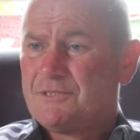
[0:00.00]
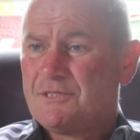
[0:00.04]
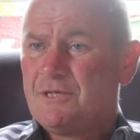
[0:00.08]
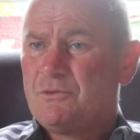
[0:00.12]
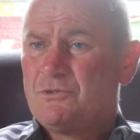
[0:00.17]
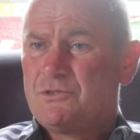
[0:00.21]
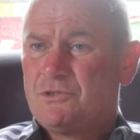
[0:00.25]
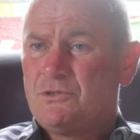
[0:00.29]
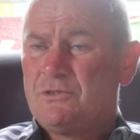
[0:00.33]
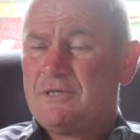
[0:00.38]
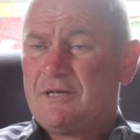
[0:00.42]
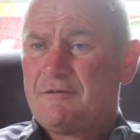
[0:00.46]
It's
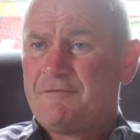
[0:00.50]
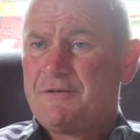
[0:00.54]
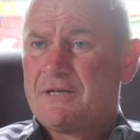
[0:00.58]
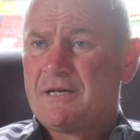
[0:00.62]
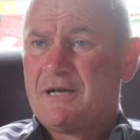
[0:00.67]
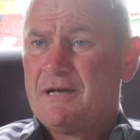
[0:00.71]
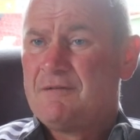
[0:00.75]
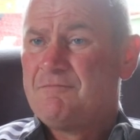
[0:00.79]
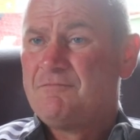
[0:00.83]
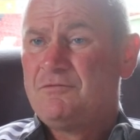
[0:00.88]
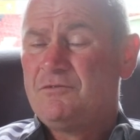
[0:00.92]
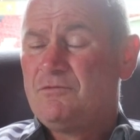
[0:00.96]
too soon. I think
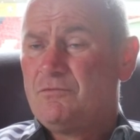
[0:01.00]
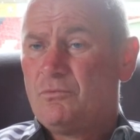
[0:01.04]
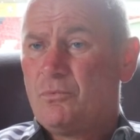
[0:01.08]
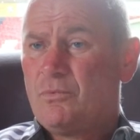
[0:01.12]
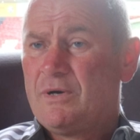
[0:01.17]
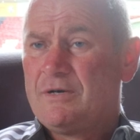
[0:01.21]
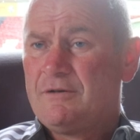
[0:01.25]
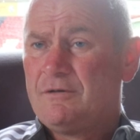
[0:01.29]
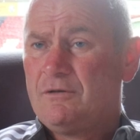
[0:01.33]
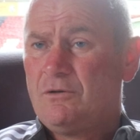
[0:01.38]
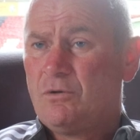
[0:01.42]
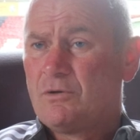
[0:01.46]
I haven't
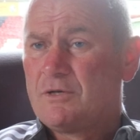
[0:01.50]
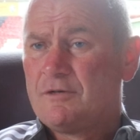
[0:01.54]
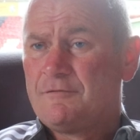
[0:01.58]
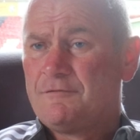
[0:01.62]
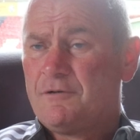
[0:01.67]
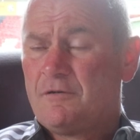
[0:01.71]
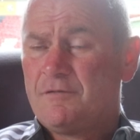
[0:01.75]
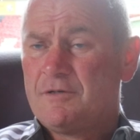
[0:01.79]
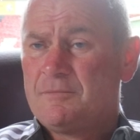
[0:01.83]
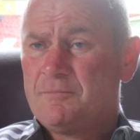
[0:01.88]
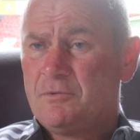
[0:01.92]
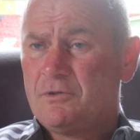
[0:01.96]
went looking
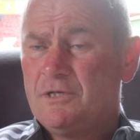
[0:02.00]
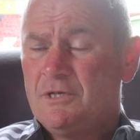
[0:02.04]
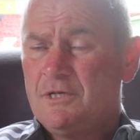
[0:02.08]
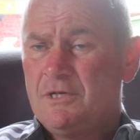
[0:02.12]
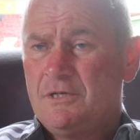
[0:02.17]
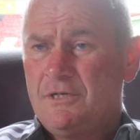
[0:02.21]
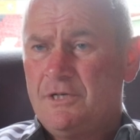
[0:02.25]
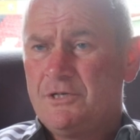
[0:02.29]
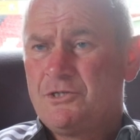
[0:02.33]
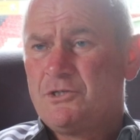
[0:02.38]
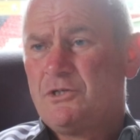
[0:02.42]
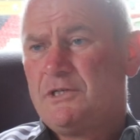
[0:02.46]
for it, but
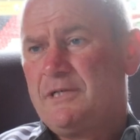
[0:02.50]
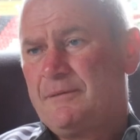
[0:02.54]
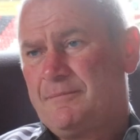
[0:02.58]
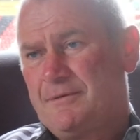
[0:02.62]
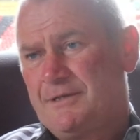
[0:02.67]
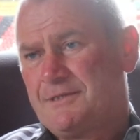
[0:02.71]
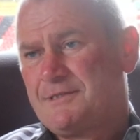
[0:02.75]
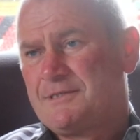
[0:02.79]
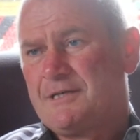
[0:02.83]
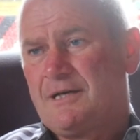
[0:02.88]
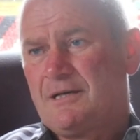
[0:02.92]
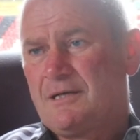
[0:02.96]
you should be
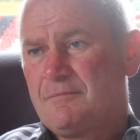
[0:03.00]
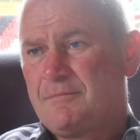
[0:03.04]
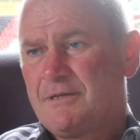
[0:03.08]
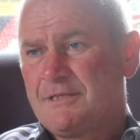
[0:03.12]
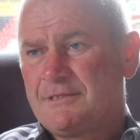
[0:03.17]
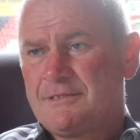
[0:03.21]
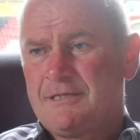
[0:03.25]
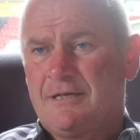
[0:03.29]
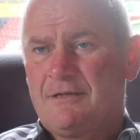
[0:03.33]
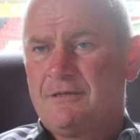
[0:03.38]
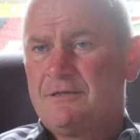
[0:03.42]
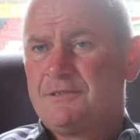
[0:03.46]
able to tackle,
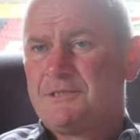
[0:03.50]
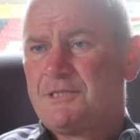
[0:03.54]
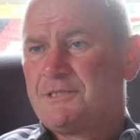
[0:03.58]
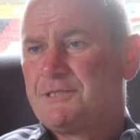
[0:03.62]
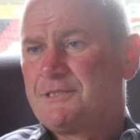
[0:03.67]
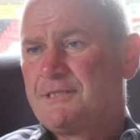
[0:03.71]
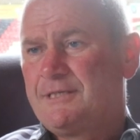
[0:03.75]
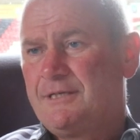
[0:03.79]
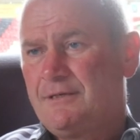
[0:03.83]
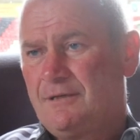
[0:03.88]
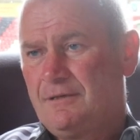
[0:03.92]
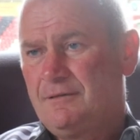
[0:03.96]
man. Tackling's a
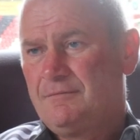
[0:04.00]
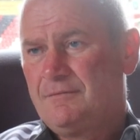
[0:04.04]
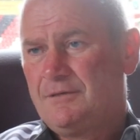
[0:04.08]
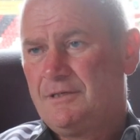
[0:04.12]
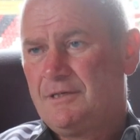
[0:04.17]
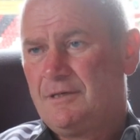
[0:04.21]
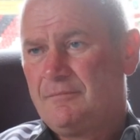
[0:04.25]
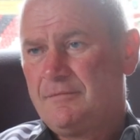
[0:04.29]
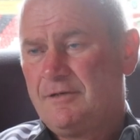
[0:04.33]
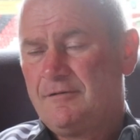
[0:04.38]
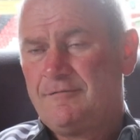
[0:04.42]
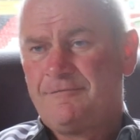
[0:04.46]
skill.
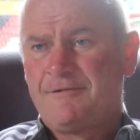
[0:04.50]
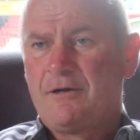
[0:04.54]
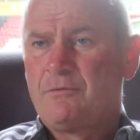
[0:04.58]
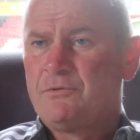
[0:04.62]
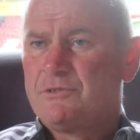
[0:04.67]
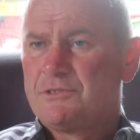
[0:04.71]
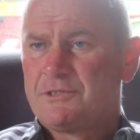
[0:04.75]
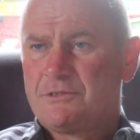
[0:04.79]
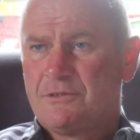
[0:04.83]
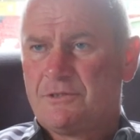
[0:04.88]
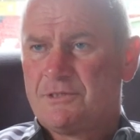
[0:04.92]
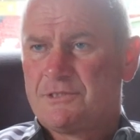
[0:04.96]
You know, I mean,
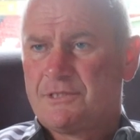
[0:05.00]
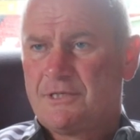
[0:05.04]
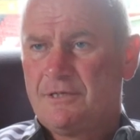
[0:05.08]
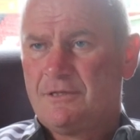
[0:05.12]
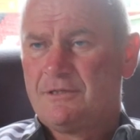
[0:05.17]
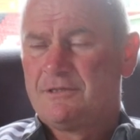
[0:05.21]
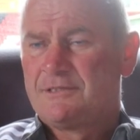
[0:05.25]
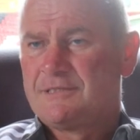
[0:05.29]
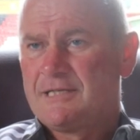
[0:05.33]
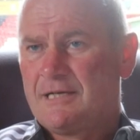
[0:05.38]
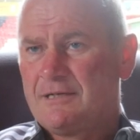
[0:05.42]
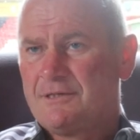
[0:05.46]
fouling's not a
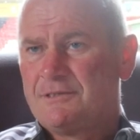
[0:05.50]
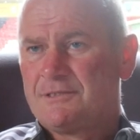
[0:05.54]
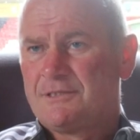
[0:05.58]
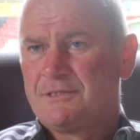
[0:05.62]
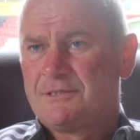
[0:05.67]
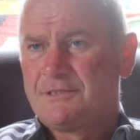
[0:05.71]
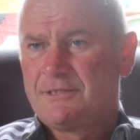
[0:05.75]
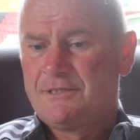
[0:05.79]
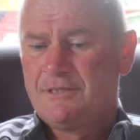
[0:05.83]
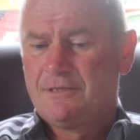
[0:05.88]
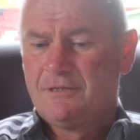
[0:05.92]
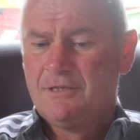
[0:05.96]
skill. Tackling's
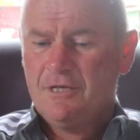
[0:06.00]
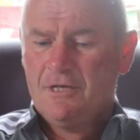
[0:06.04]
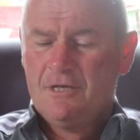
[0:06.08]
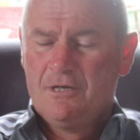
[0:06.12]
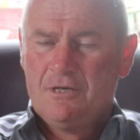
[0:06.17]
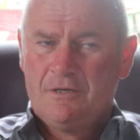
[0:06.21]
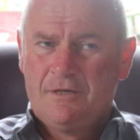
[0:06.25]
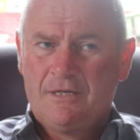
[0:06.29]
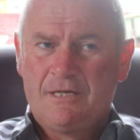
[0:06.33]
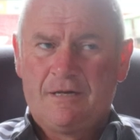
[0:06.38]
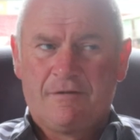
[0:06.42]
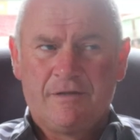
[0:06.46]
a skill.
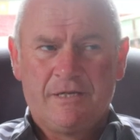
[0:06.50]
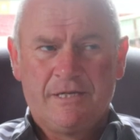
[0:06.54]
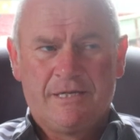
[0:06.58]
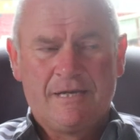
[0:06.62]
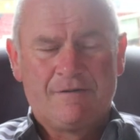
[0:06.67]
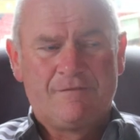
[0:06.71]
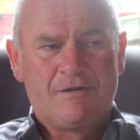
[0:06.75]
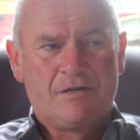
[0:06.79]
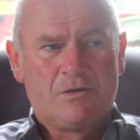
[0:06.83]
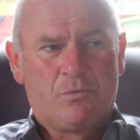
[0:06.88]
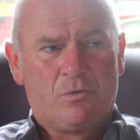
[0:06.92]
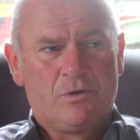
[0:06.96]
You know, you
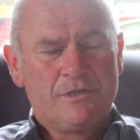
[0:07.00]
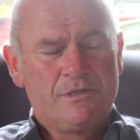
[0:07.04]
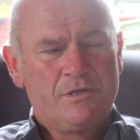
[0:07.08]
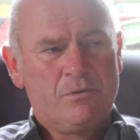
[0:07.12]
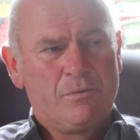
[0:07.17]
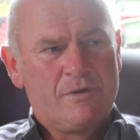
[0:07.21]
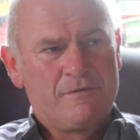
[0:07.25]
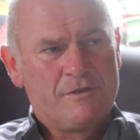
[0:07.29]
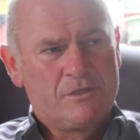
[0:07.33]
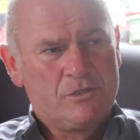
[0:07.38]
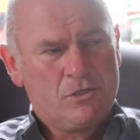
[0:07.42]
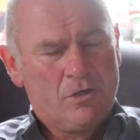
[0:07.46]
get that one
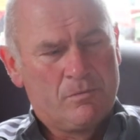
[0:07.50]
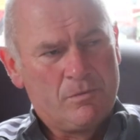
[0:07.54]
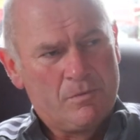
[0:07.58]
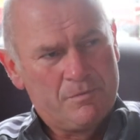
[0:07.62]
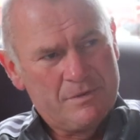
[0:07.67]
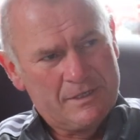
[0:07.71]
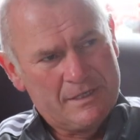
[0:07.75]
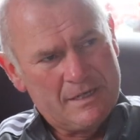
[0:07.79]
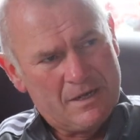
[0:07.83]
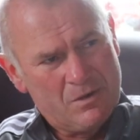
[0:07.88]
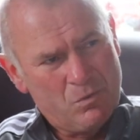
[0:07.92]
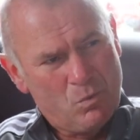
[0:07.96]
where they come up
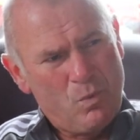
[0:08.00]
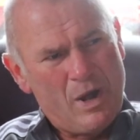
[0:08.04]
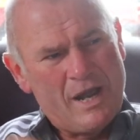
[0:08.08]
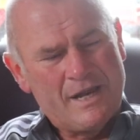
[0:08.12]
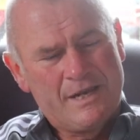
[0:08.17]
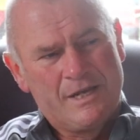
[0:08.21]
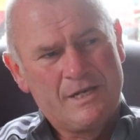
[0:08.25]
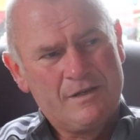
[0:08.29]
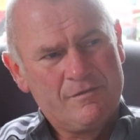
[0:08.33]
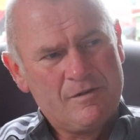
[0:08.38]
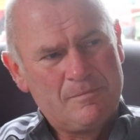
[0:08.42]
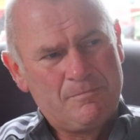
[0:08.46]
and they go and
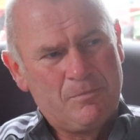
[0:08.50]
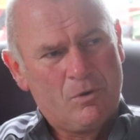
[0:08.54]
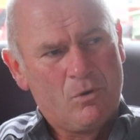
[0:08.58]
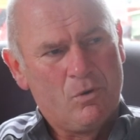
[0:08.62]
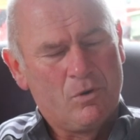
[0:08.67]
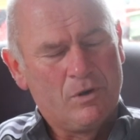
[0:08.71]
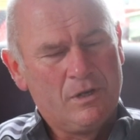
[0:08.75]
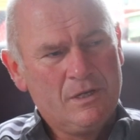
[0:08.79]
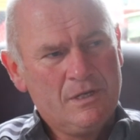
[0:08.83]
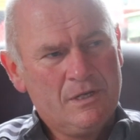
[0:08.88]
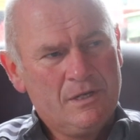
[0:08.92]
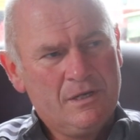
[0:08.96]
whack into the
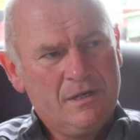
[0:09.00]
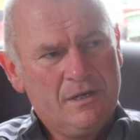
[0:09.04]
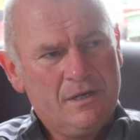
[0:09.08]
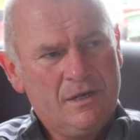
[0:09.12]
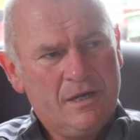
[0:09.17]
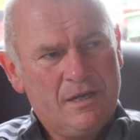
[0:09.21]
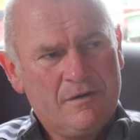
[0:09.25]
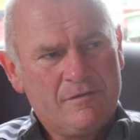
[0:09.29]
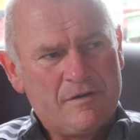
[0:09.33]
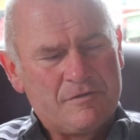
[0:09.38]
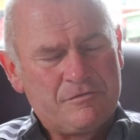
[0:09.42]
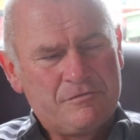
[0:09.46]
ball,
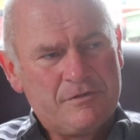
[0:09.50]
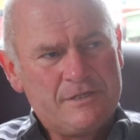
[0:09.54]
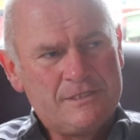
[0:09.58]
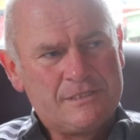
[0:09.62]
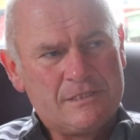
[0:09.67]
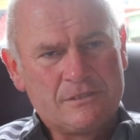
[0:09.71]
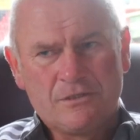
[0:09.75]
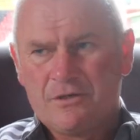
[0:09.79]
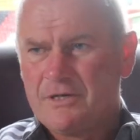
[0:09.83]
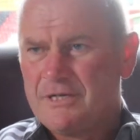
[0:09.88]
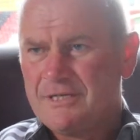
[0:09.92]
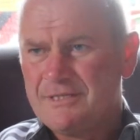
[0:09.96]
and the referee
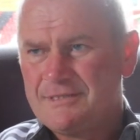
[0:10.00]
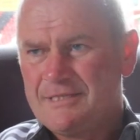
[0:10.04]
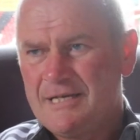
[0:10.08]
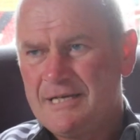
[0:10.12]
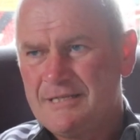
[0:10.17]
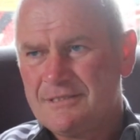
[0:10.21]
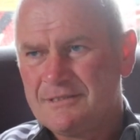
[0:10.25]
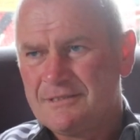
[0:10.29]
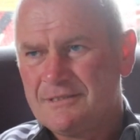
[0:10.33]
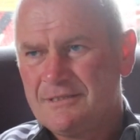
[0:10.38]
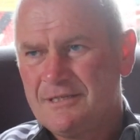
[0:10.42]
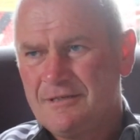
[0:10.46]
says, "Oh,
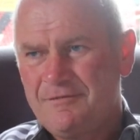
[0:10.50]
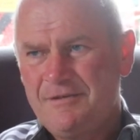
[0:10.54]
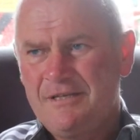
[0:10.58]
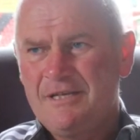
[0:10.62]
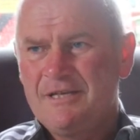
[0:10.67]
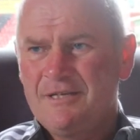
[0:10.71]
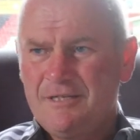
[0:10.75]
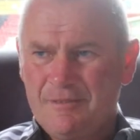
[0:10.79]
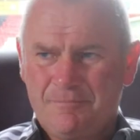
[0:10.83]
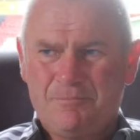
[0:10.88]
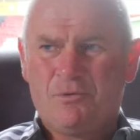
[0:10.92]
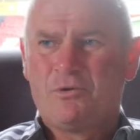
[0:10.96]
intent. If you
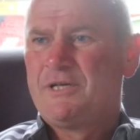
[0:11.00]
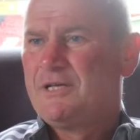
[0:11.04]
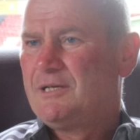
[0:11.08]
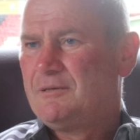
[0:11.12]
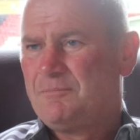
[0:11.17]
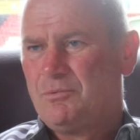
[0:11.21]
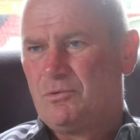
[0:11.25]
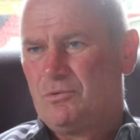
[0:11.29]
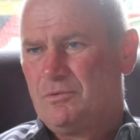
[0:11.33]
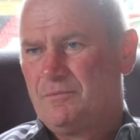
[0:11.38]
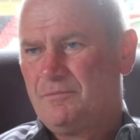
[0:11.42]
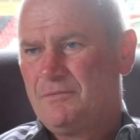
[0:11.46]
hit the ball, you hit
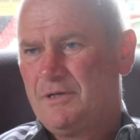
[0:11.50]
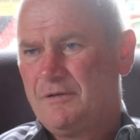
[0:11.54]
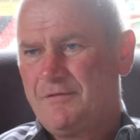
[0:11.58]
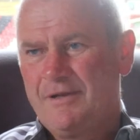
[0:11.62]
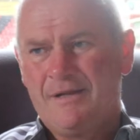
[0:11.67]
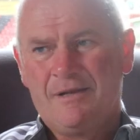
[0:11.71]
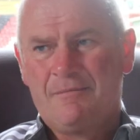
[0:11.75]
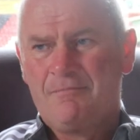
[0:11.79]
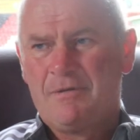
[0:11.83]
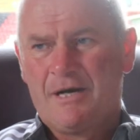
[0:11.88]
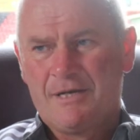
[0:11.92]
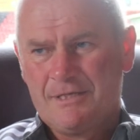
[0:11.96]
the ball. If
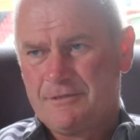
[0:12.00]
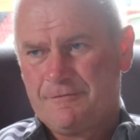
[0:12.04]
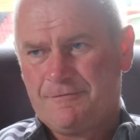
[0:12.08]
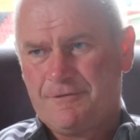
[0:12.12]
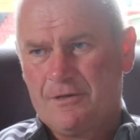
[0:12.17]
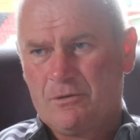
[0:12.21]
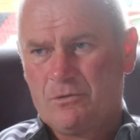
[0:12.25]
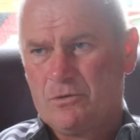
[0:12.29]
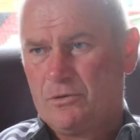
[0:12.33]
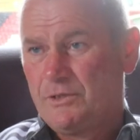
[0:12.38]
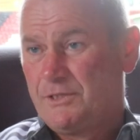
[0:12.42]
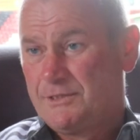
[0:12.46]
you hit the man, it's a
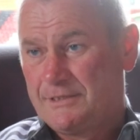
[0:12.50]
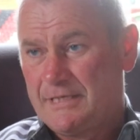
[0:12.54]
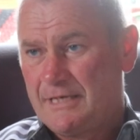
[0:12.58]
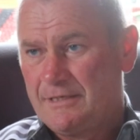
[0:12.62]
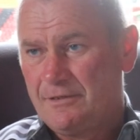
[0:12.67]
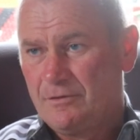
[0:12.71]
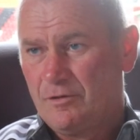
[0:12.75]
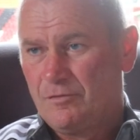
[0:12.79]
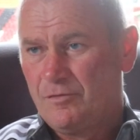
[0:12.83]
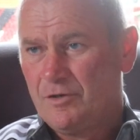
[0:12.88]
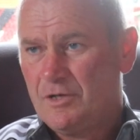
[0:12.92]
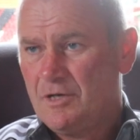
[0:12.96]
foul, or you
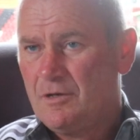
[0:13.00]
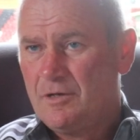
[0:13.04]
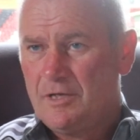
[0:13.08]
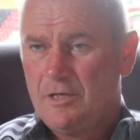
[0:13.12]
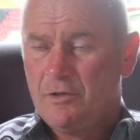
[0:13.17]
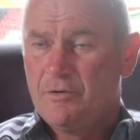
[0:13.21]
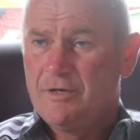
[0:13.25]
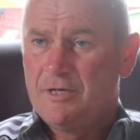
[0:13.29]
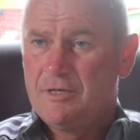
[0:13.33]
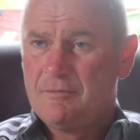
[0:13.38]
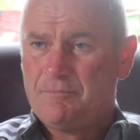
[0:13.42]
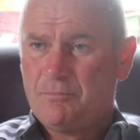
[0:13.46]
send off.
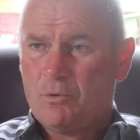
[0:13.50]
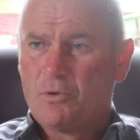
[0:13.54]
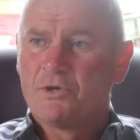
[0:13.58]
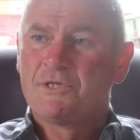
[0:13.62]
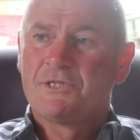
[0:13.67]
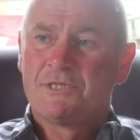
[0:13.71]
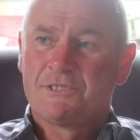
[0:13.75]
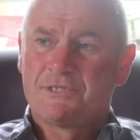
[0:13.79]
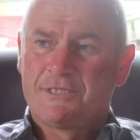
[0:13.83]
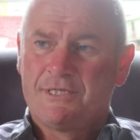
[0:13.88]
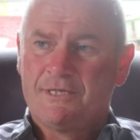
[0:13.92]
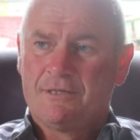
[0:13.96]
You hit the ball,
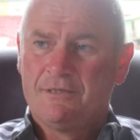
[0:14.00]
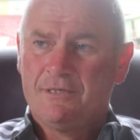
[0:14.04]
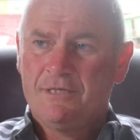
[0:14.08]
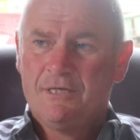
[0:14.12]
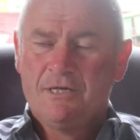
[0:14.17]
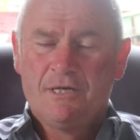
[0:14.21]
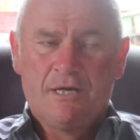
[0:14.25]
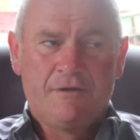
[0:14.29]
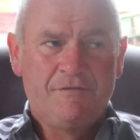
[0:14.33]
it's a skill.